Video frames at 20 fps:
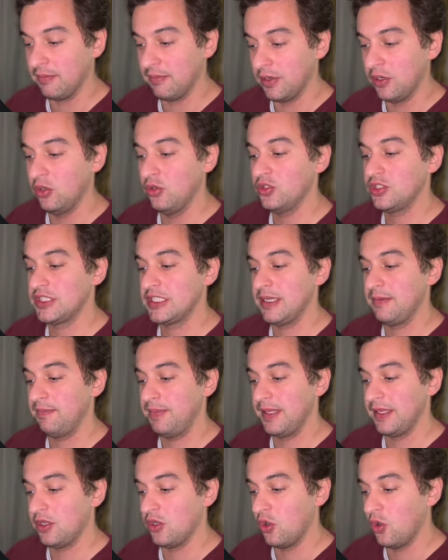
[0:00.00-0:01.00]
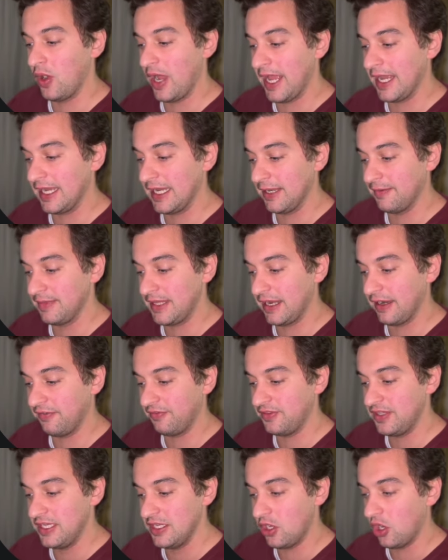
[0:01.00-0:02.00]
below. Simply go and claim the
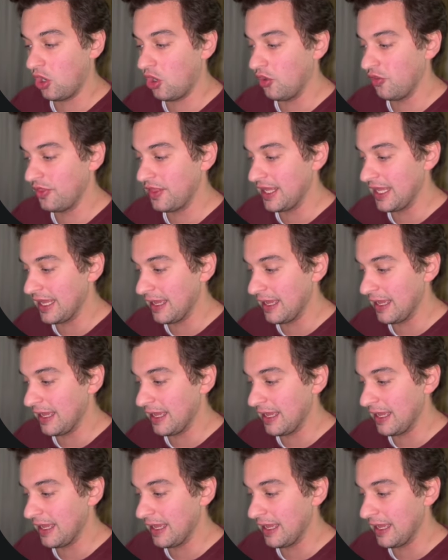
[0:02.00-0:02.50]
NFT on the